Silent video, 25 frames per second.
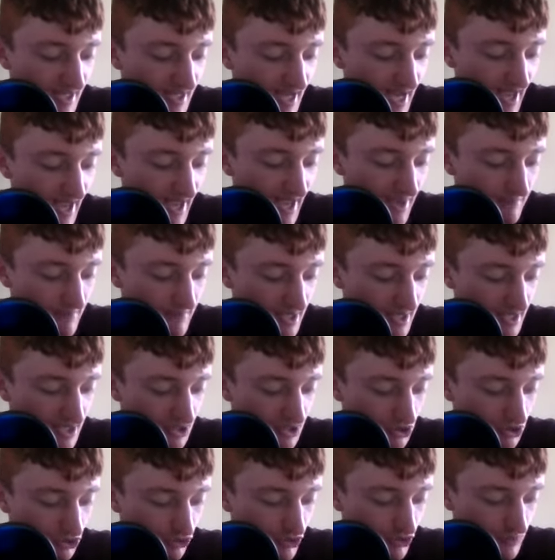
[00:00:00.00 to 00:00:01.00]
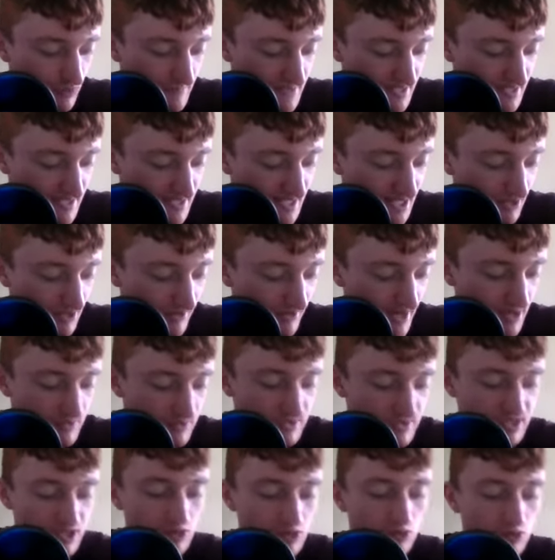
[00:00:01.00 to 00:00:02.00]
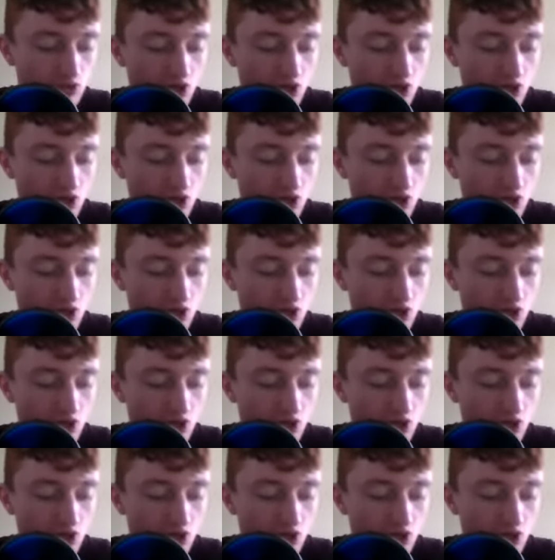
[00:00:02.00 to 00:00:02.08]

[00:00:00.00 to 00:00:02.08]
In Group C, round two,